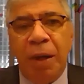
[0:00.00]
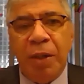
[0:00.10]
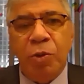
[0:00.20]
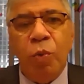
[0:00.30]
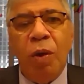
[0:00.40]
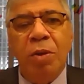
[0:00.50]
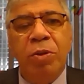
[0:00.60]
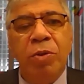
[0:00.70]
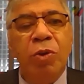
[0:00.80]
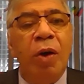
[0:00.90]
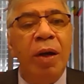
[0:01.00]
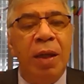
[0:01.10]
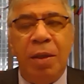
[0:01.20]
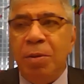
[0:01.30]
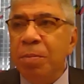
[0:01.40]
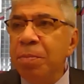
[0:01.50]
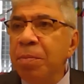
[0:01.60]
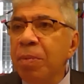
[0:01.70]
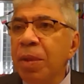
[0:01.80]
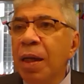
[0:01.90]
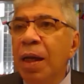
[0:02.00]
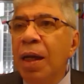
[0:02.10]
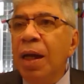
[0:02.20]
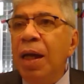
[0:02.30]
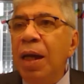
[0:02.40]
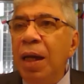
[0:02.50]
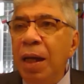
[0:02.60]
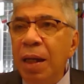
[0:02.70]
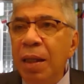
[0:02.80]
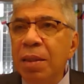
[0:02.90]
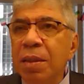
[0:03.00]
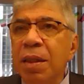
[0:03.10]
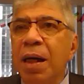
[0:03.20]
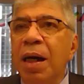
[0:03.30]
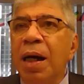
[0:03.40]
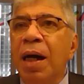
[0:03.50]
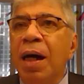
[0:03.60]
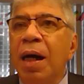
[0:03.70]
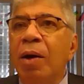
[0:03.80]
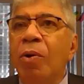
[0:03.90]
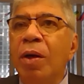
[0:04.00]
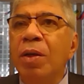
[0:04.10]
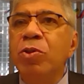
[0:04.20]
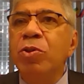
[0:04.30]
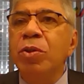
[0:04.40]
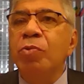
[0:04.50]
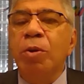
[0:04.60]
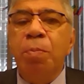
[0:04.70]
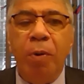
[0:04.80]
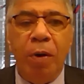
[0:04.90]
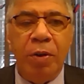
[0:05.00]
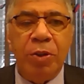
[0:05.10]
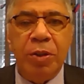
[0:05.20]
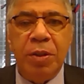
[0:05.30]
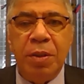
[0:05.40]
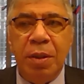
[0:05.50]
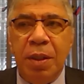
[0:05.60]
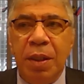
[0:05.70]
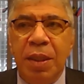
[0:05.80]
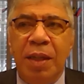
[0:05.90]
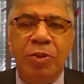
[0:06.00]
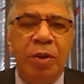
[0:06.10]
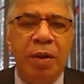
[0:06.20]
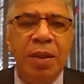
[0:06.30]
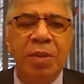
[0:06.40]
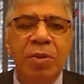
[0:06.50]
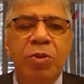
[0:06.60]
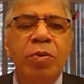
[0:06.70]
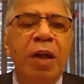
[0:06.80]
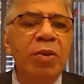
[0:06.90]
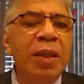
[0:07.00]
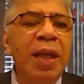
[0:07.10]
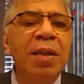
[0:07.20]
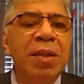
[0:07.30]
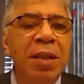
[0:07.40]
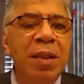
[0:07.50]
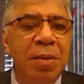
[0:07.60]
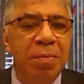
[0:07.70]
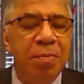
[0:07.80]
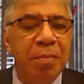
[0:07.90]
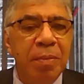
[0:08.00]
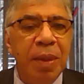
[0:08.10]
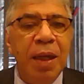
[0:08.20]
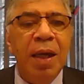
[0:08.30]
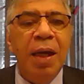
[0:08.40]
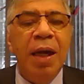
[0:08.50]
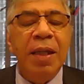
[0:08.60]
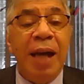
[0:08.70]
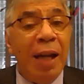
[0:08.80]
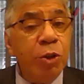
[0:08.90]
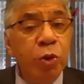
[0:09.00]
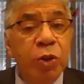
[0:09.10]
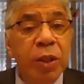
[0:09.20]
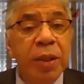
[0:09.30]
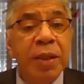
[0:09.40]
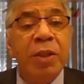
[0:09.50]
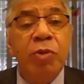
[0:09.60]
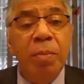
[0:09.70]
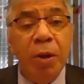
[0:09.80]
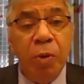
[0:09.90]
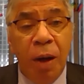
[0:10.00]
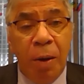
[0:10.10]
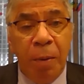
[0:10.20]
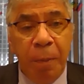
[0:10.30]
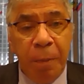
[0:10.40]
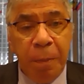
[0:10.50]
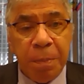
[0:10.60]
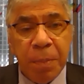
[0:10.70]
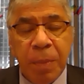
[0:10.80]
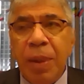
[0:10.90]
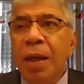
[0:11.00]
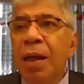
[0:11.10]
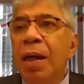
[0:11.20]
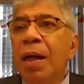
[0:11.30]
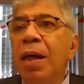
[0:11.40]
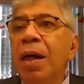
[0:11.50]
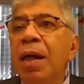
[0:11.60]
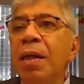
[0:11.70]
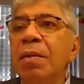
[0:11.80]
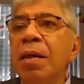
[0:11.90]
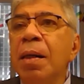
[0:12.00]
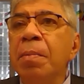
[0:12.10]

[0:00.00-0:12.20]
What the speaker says: banks want to join it. And according to the reports that started in 2019, it has succeeded extremely well. And